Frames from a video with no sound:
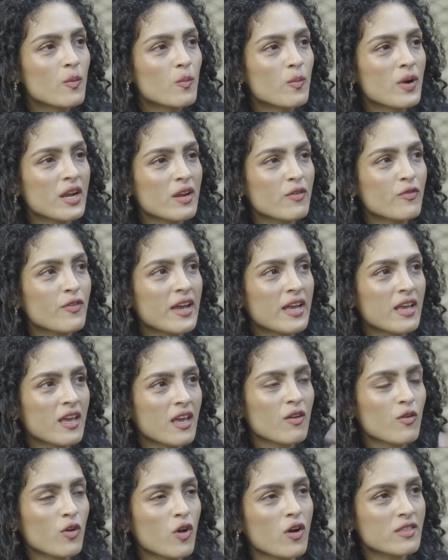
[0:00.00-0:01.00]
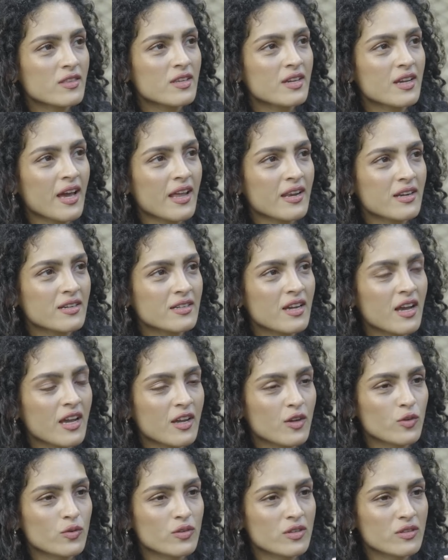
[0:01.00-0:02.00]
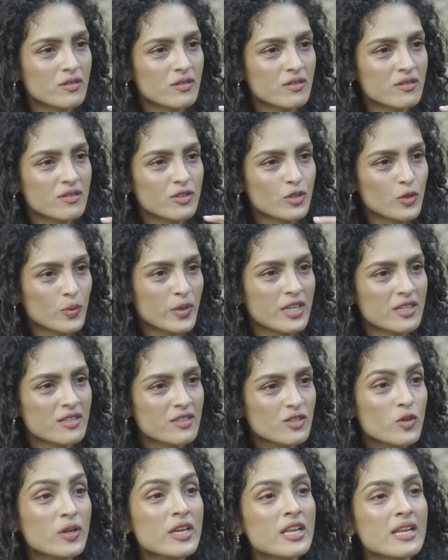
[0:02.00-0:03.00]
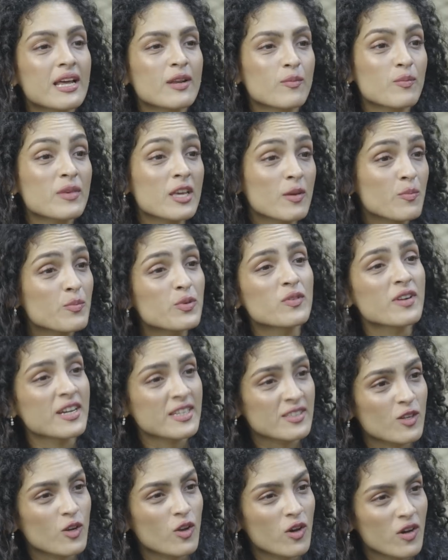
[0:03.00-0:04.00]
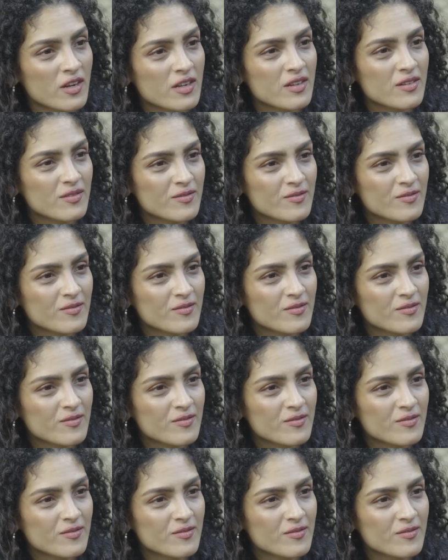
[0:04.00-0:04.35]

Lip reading: But if I got the character, I could do it. So he let me improvise a lot.